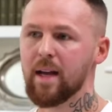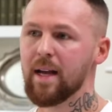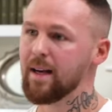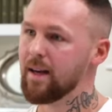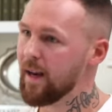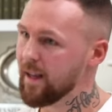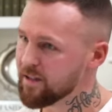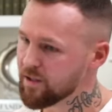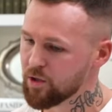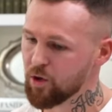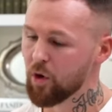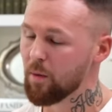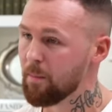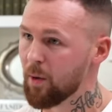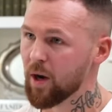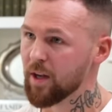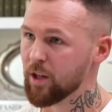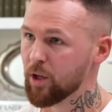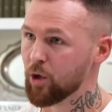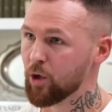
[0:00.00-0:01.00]
Let's not
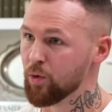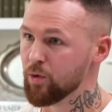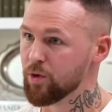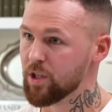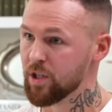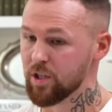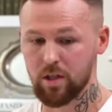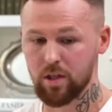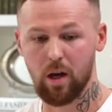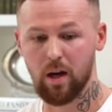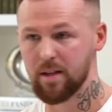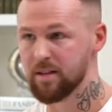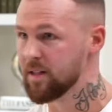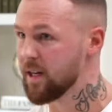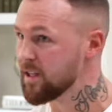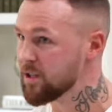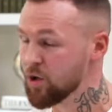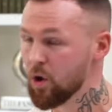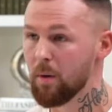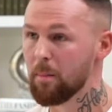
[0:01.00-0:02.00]
buy the Gucci slides.
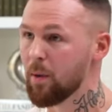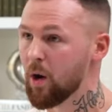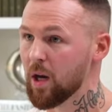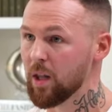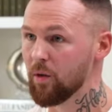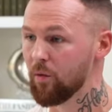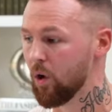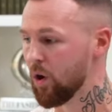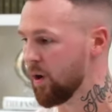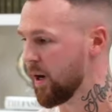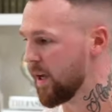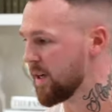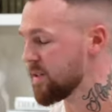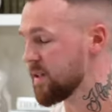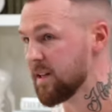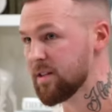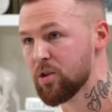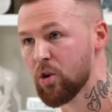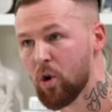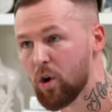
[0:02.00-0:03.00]
Let's not buy the Rolex.
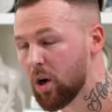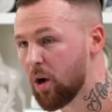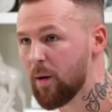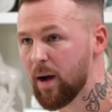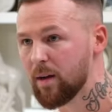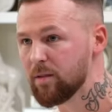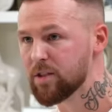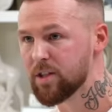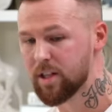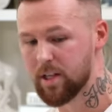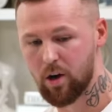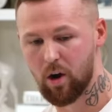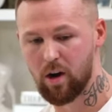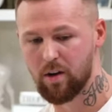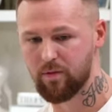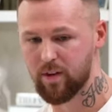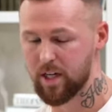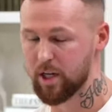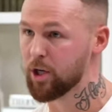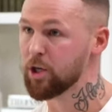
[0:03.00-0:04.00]
Let's not go out to the
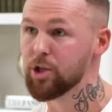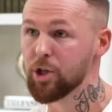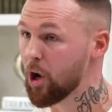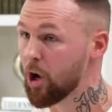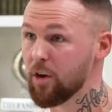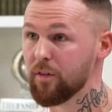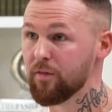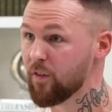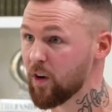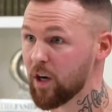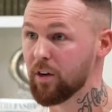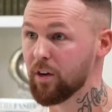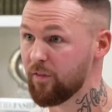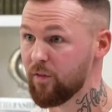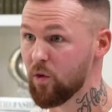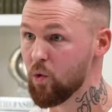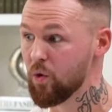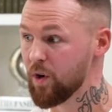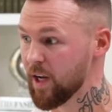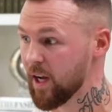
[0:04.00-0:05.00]
Ivy because you can't fucking
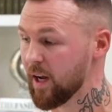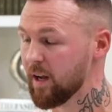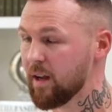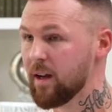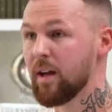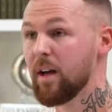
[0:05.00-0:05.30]
afford it.